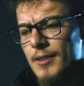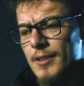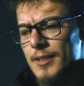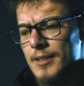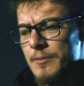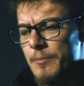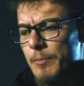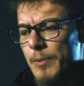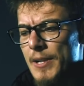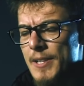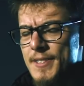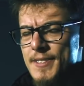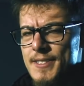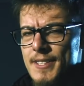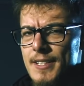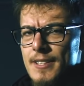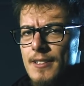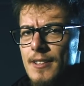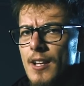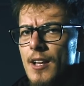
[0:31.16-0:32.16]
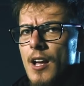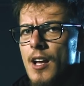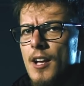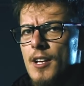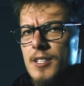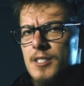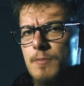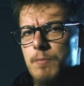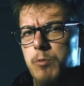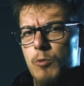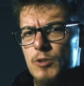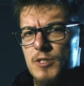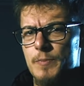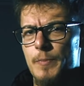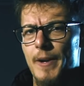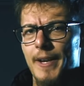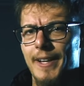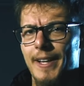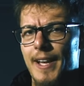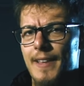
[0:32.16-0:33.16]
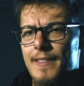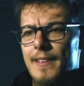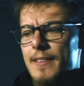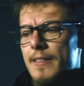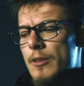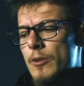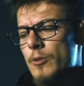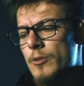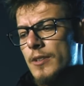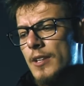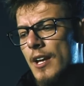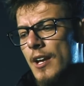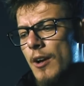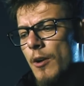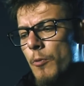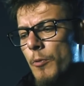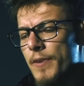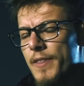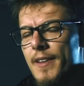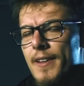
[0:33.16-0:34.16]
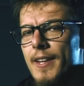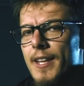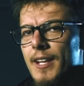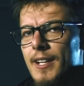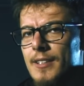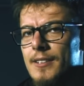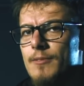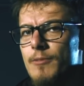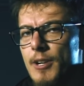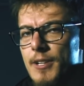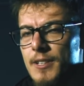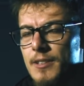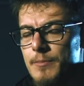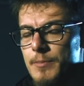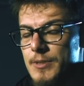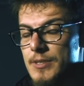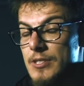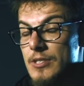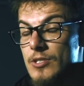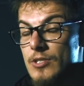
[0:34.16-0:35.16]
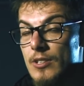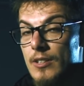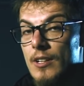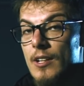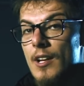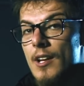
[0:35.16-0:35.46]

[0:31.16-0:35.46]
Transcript: it blends in a sports bike attitude with a naked riding position.